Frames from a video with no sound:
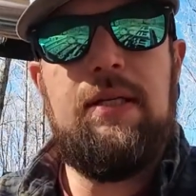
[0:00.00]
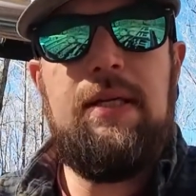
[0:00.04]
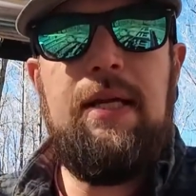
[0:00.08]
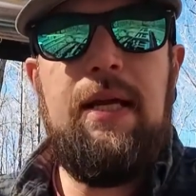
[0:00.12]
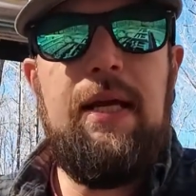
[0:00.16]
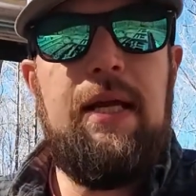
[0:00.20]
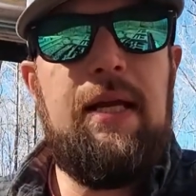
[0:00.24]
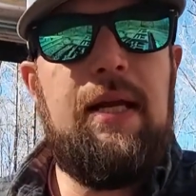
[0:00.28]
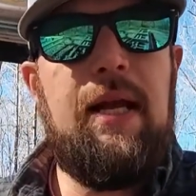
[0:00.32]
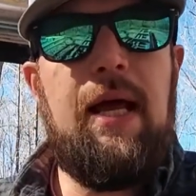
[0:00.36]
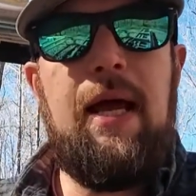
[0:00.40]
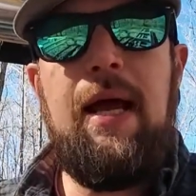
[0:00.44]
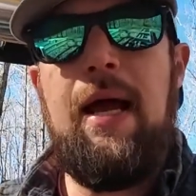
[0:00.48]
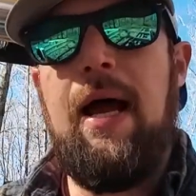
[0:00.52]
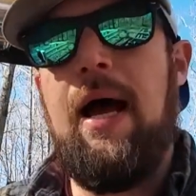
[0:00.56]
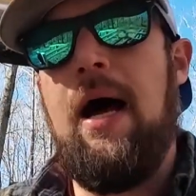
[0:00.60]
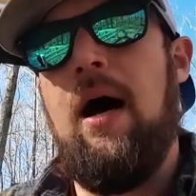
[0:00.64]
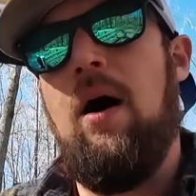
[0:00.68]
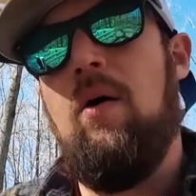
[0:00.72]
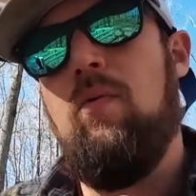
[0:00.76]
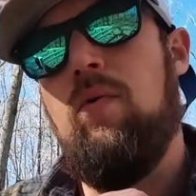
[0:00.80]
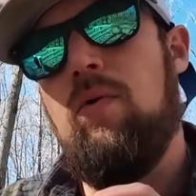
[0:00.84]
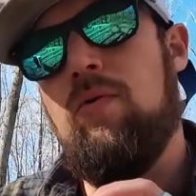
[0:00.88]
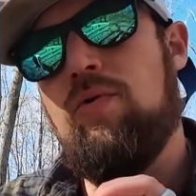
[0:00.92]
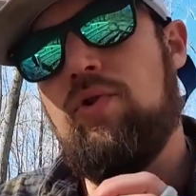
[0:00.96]
Again,
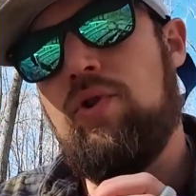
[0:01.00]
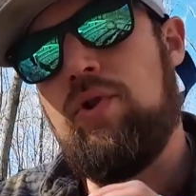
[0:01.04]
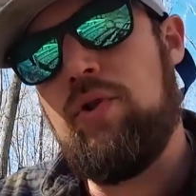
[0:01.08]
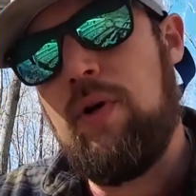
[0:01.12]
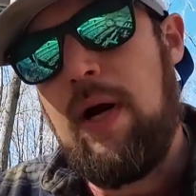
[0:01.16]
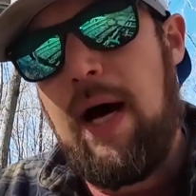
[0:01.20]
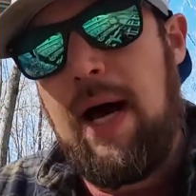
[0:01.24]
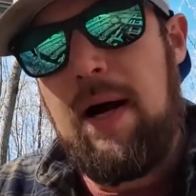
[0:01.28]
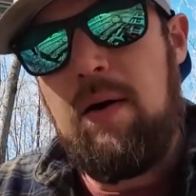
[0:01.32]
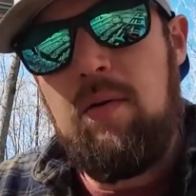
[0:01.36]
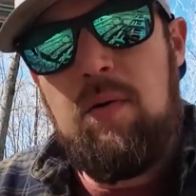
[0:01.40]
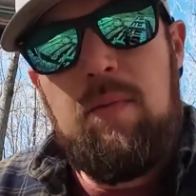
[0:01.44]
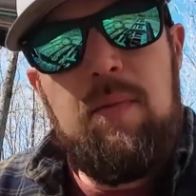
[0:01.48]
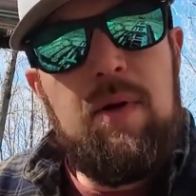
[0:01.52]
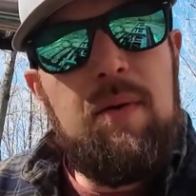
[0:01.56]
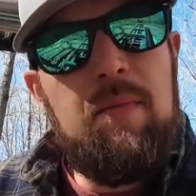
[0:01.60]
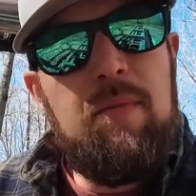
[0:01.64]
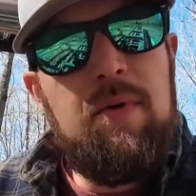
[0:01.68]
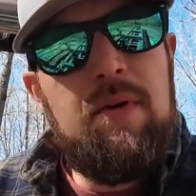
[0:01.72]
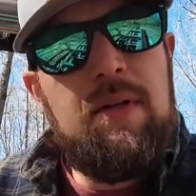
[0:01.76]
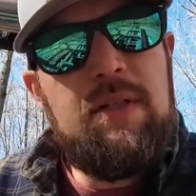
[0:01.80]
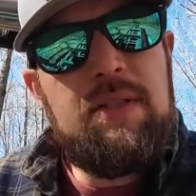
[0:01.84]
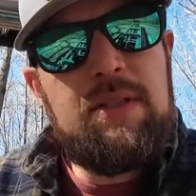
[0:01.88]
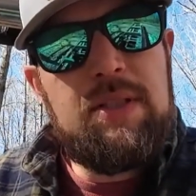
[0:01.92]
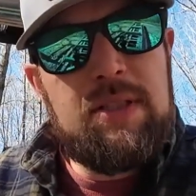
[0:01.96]
I will try to
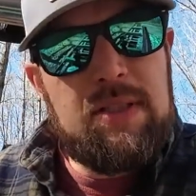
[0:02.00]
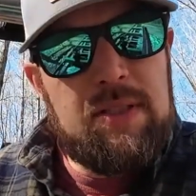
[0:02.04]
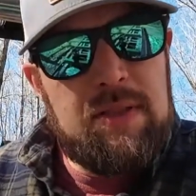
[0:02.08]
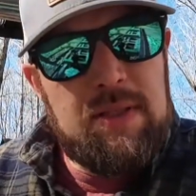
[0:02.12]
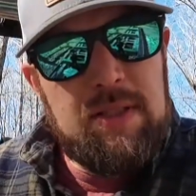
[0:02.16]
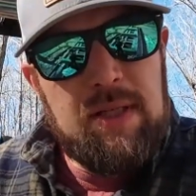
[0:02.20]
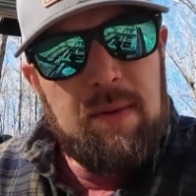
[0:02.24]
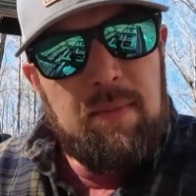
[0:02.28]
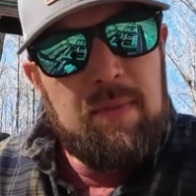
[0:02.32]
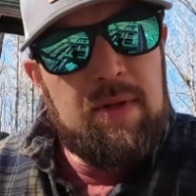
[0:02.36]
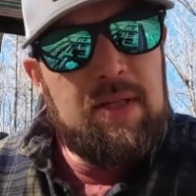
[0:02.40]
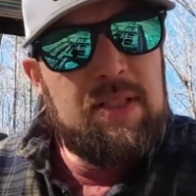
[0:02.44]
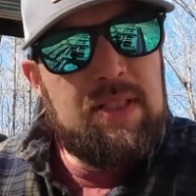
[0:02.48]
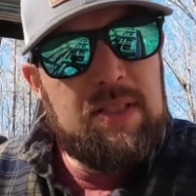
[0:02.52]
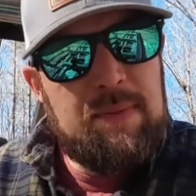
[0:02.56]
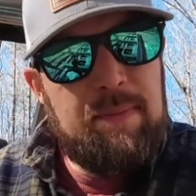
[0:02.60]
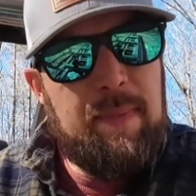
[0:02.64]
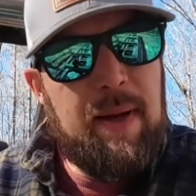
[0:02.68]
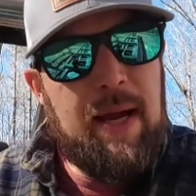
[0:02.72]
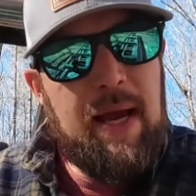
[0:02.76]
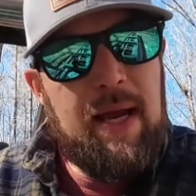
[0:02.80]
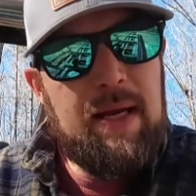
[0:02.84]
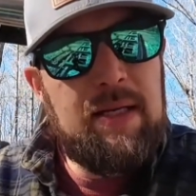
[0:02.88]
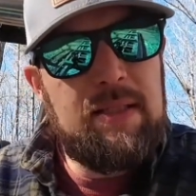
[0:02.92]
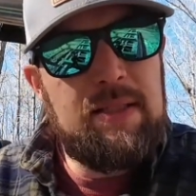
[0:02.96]
remember some of the
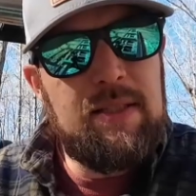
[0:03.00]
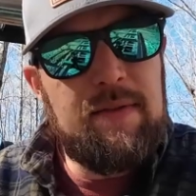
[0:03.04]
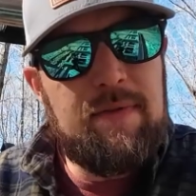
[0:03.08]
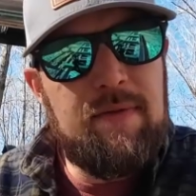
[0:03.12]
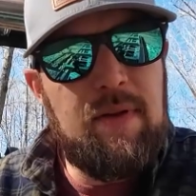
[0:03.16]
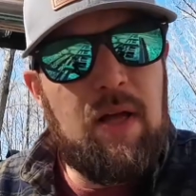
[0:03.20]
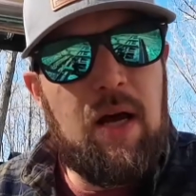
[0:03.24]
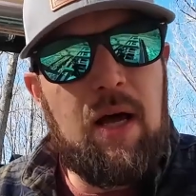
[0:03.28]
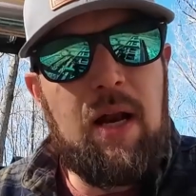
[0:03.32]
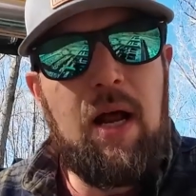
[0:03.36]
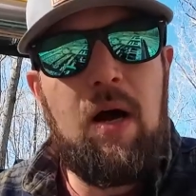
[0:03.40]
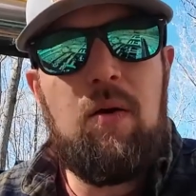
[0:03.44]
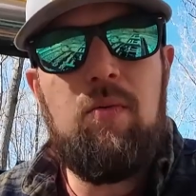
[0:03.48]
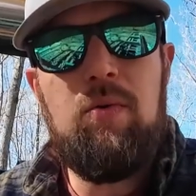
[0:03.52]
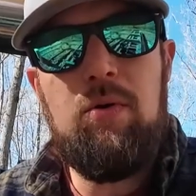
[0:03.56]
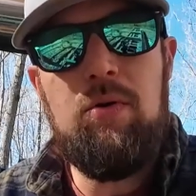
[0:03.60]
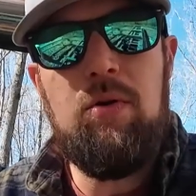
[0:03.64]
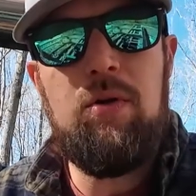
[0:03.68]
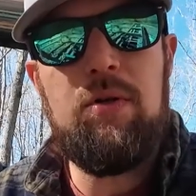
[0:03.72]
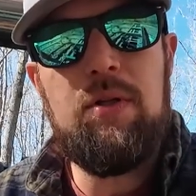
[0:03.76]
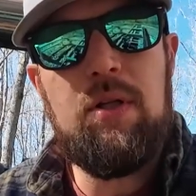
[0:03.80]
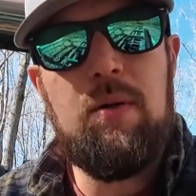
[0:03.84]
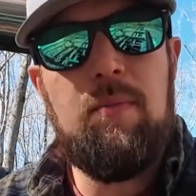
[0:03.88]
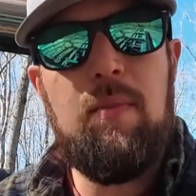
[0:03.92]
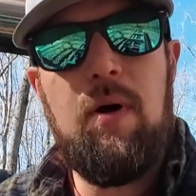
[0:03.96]
specs. If not, I will
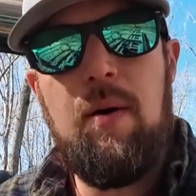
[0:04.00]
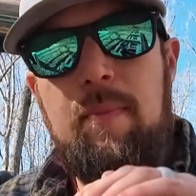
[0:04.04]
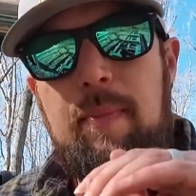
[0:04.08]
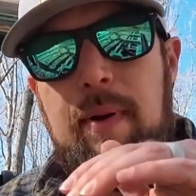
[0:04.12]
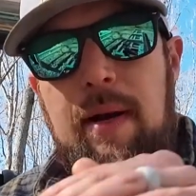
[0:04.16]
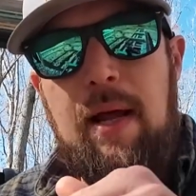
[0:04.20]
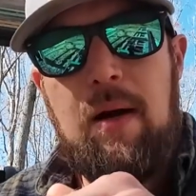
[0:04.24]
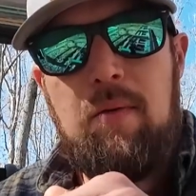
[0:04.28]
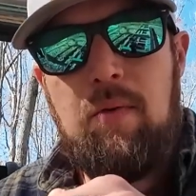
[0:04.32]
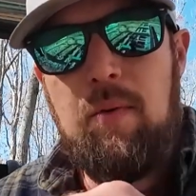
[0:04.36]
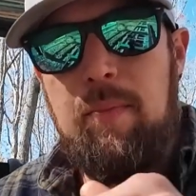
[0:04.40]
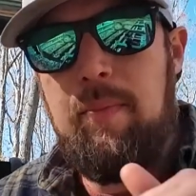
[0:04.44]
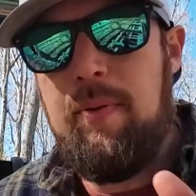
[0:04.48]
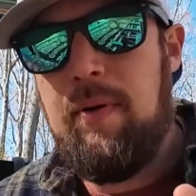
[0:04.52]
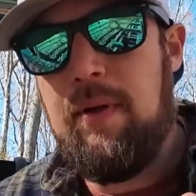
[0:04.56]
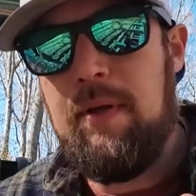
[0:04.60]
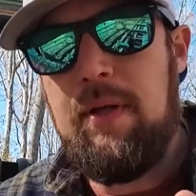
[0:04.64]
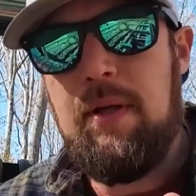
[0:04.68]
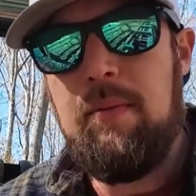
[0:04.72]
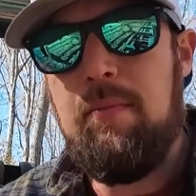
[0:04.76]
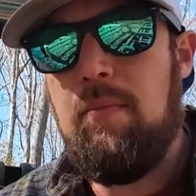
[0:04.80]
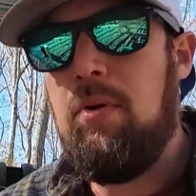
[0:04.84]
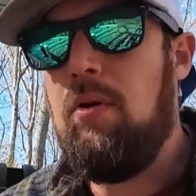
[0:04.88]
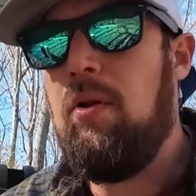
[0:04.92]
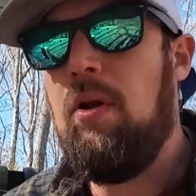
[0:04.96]
look them up and I will put
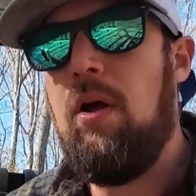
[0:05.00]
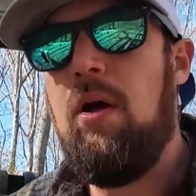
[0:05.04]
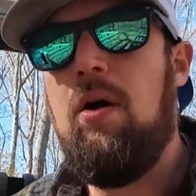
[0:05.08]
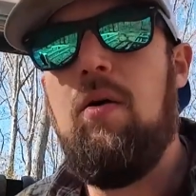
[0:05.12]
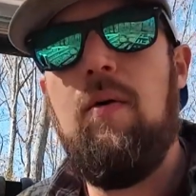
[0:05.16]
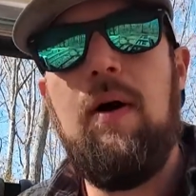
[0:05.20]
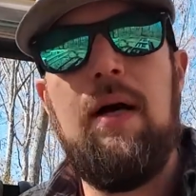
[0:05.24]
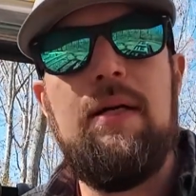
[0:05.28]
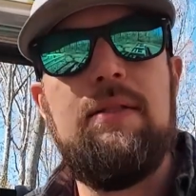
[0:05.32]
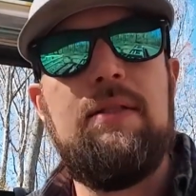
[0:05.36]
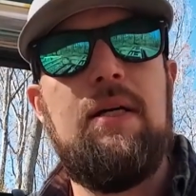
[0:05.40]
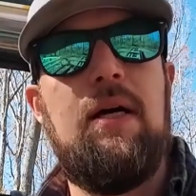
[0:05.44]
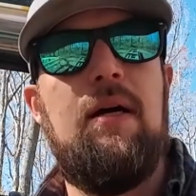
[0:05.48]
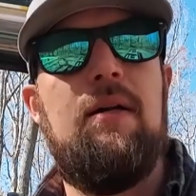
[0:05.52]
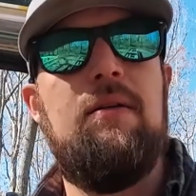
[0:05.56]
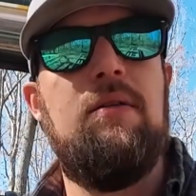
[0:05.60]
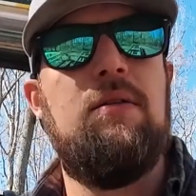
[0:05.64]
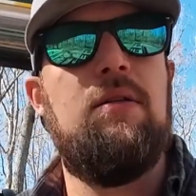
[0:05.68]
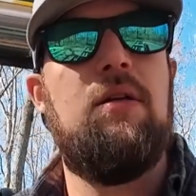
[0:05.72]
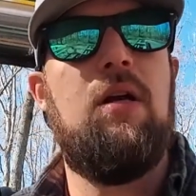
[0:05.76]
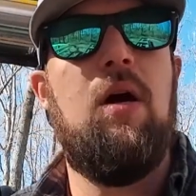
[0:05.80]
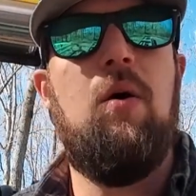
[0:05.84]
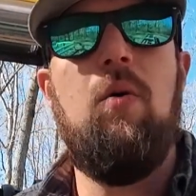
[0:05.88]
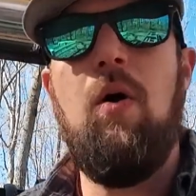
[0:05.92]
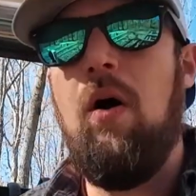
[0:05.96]
them below as I
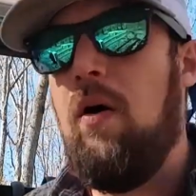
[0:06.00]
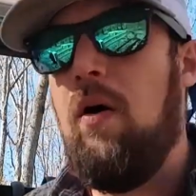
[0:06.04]
go